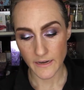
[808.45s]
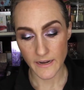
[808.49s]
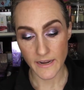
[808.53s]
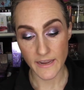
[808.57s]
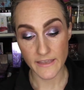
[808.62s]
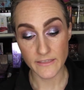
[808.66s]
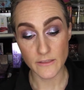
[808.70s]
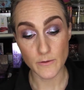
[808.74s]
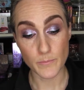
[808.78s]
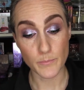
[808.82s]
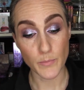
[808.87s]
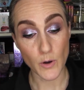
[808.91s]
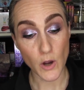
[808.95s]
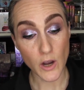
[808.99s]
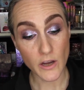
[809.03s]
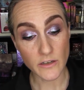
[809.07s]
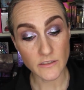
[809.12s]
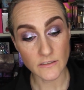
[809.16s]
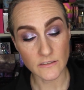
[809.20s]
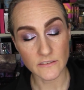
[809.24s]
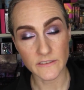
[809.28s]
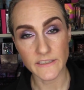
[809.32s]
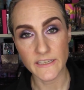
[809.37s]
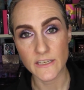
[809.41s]
And the
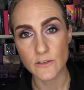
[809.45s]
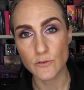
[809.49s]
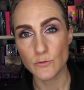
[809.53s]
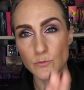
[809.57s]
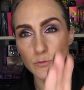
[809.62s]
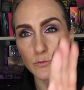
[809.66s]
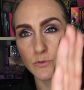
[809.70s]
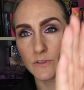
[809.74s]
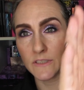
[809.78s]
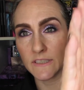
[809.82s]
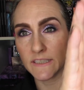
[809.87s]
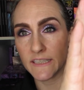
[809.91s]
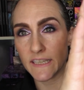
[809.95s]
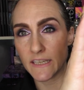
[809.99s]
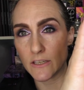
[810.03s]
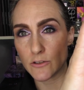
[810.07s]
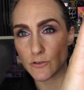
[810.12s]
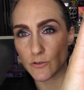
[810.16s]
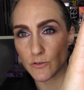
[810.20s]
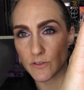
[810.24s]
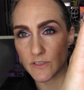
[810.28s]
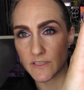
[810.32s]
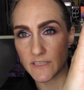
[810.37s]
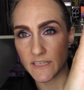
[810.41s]
bottle is really
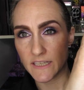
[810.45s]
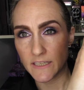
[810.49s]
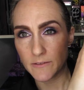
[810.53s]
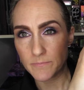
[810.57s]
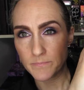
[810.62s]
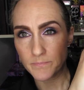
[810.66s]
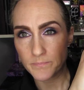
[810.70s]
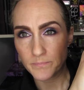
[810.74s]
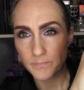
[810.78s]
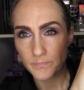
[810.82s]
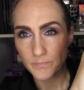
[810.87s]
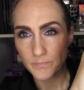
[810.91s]
interesting.